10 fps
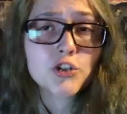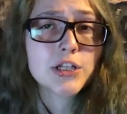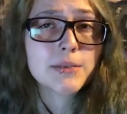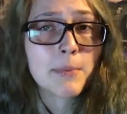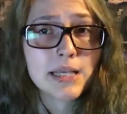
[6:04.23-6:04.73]

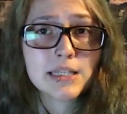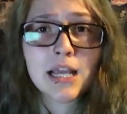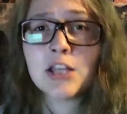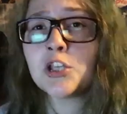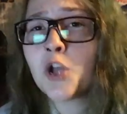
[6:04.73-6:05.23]
She's
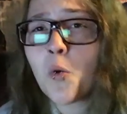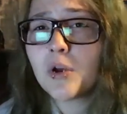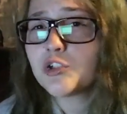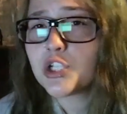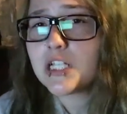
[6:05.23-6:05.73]
amazing. And you know
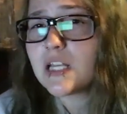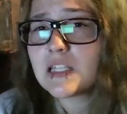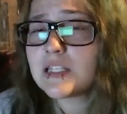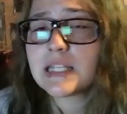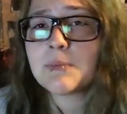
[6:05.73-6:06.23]
what? She
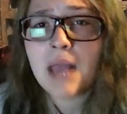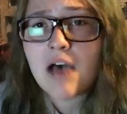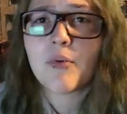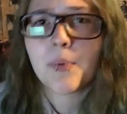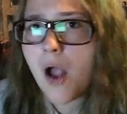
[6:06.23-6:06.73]
doesn't seem to
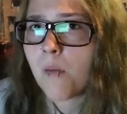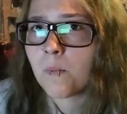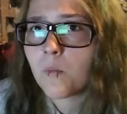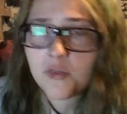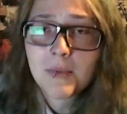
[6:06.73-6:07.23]
have a
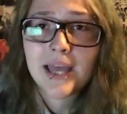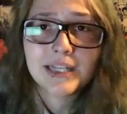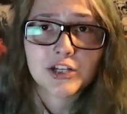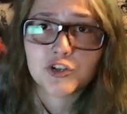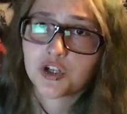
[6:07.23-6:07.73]
problem with my
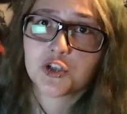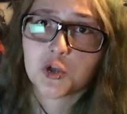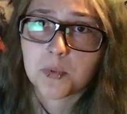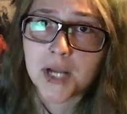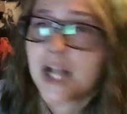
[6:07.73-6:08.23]
addiction to
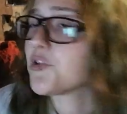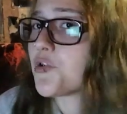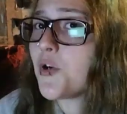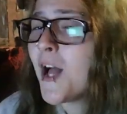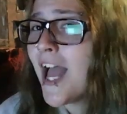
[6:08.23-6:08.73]

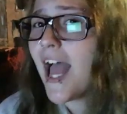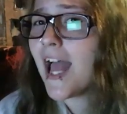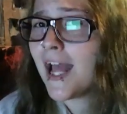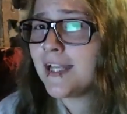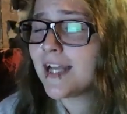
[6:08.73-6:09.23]
Supernatural.
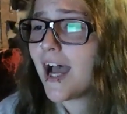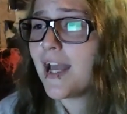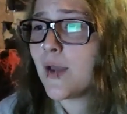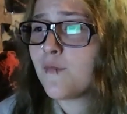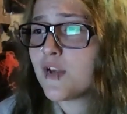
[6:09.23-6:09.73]
And
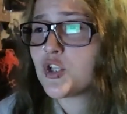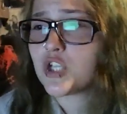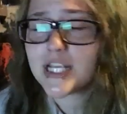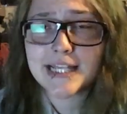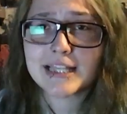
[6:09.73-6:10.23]
if
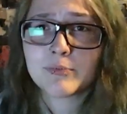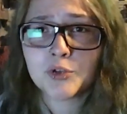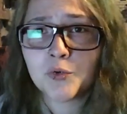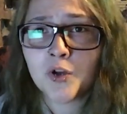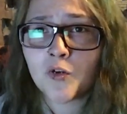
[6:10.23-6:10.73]
she says
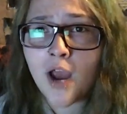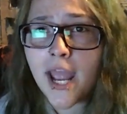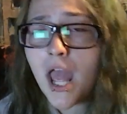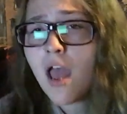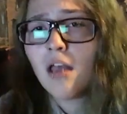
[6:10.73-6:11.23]
I'm doing it
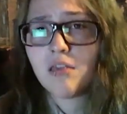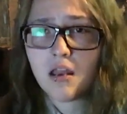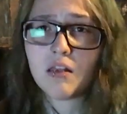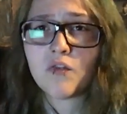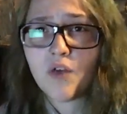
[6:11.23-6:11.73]
right,
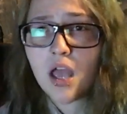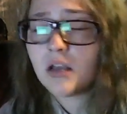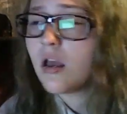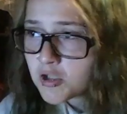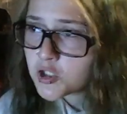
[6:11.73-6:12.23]
then it's
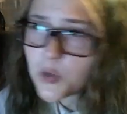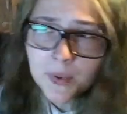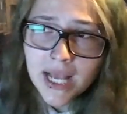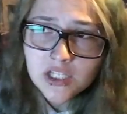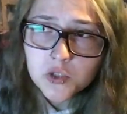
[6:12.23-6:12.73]
fine.
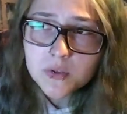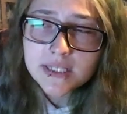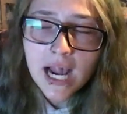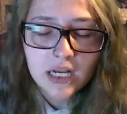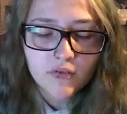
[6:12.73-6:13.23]
Supernatural
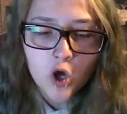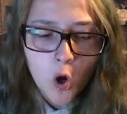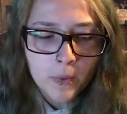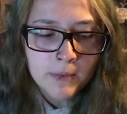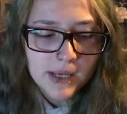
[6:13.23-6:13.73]
was kind of a
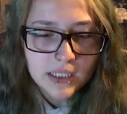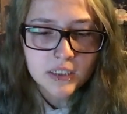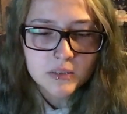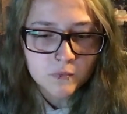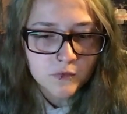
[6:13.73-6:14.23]
coping
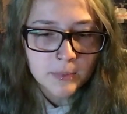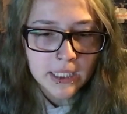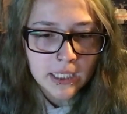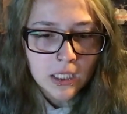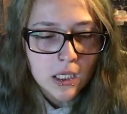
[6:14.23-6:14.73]
mechanism for
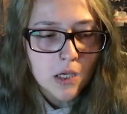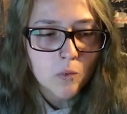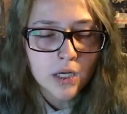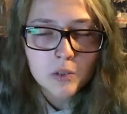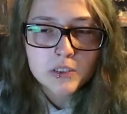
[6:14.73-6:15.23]
me
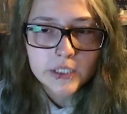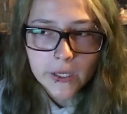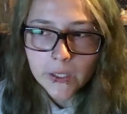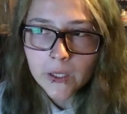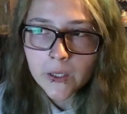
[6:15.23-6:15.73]
when I was
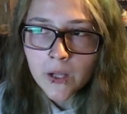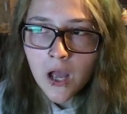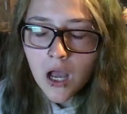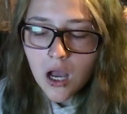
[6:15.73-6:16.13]
younger.